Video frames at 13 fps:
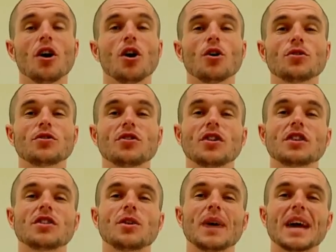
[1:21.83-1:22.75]
Also, you
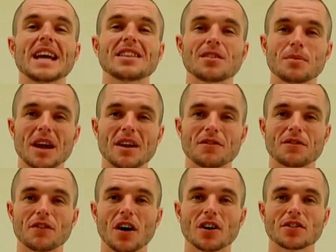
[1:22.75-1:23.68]
can do intermittent
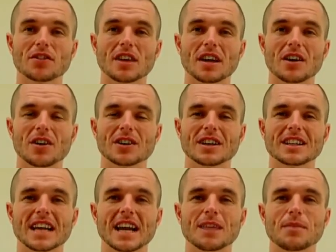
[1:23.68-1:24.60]
fasting on a
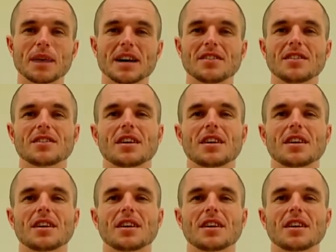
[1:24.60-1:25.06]
daily basis,